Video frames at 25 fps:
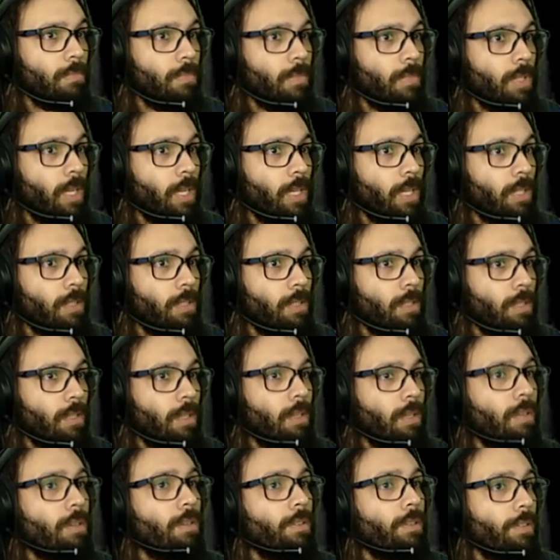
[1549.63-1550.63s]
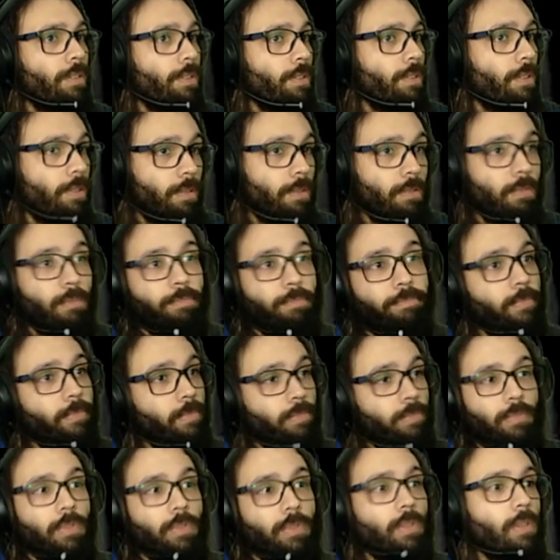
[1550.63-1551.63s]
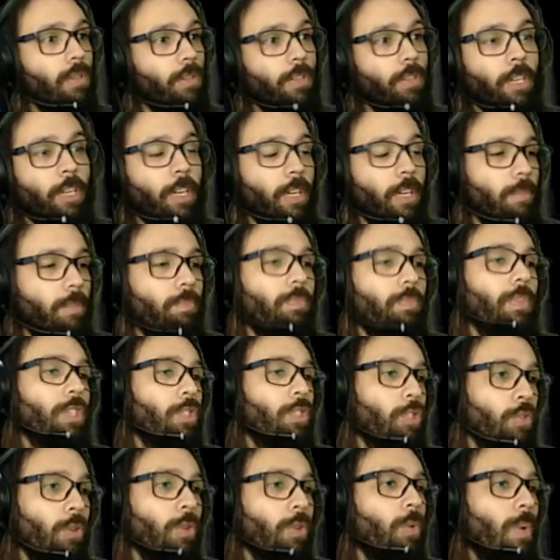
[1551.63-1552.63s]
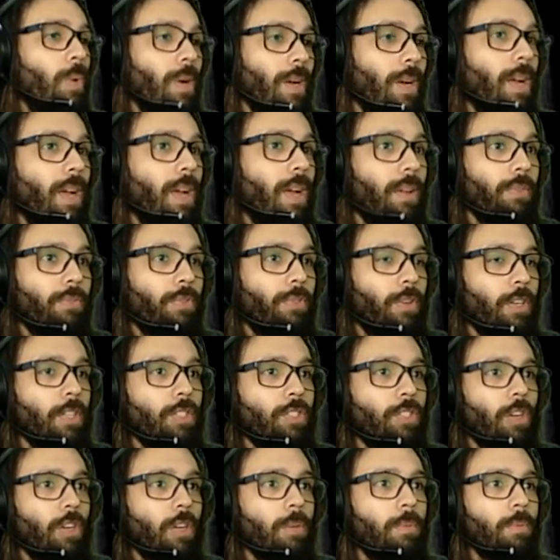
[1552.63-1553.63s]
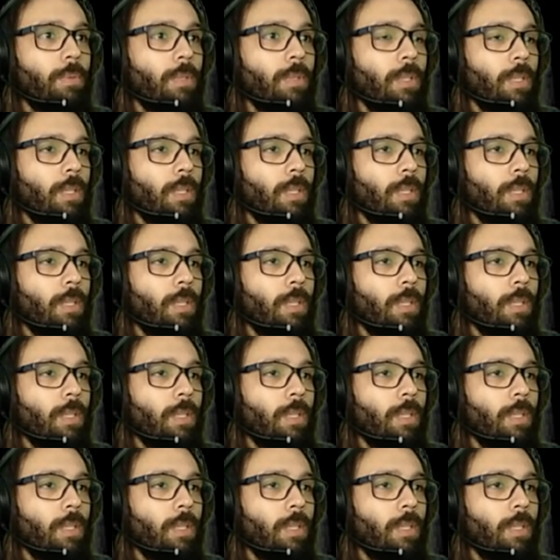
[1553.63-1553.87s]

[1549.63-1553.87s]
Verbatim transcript: That's... Huh. Okay, there's only one guy for the job.